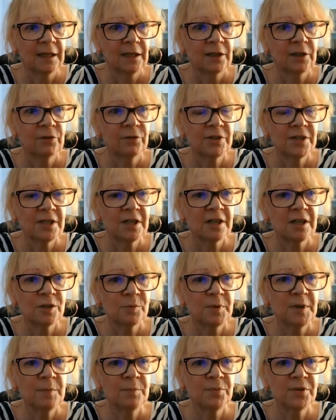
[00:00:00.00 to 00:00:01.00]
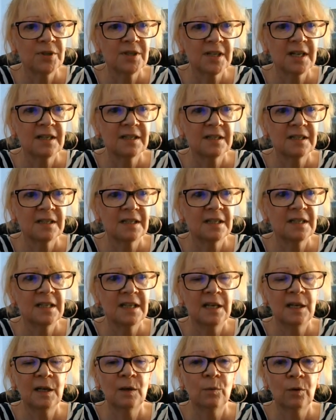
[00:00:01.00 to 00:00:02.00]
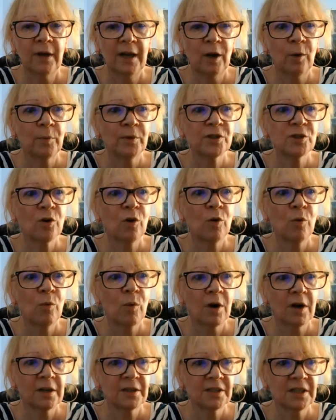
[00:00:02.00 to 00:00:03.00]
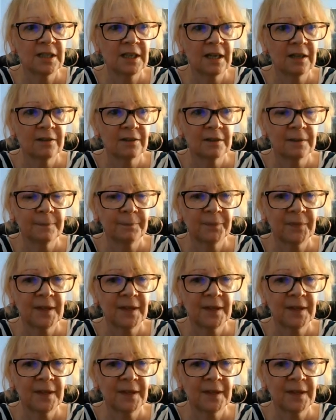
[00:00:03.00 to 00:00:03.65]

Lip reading: The research being presented today will help us all work together